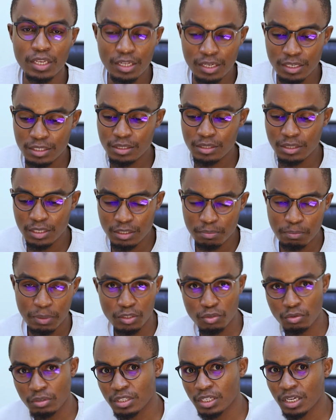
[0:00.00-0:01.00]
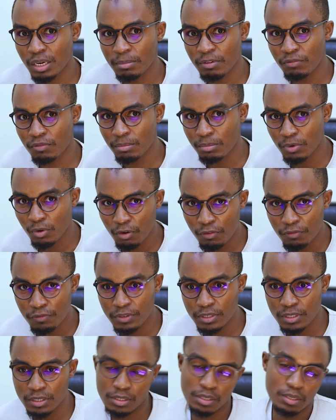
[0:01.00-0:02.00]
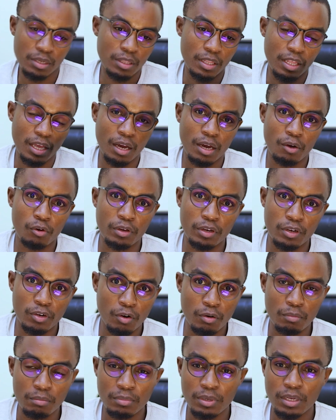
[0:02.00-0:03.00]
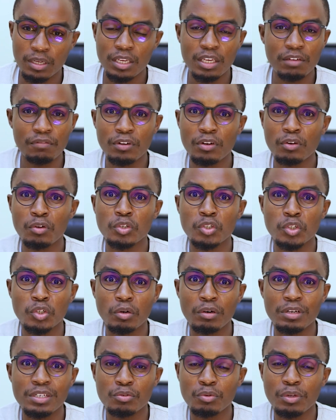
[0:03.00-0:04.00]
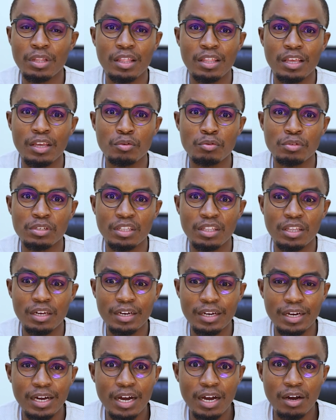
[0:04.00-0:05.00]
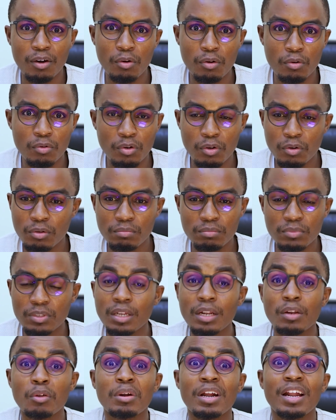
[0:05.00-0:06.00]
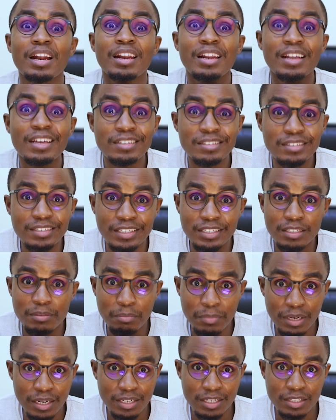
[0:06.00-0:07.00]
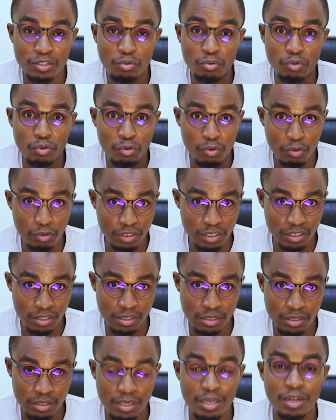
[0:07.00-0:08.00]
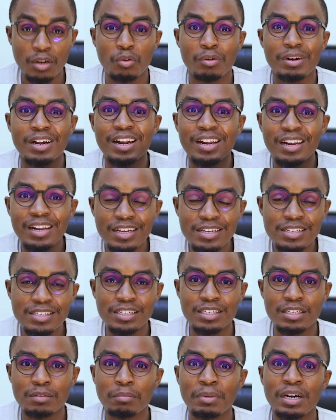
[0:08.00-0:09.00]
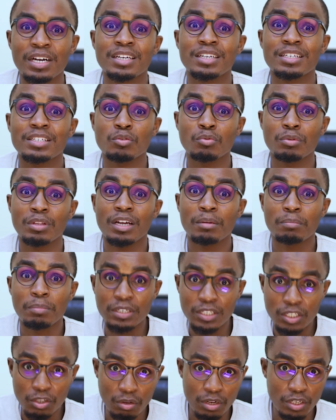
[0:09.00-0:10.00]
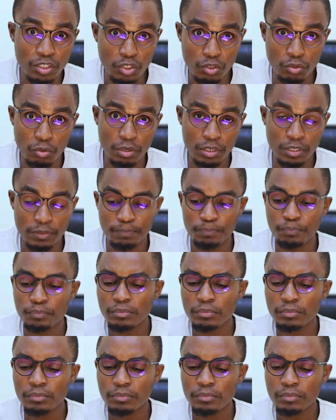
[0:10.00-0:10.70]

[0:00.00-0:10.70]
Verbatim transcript: it is this person is coming from office, they are going home. Even don't show us whether they are using the car or road, nor unless it matters to your audience, nor unless it matters to that particular story.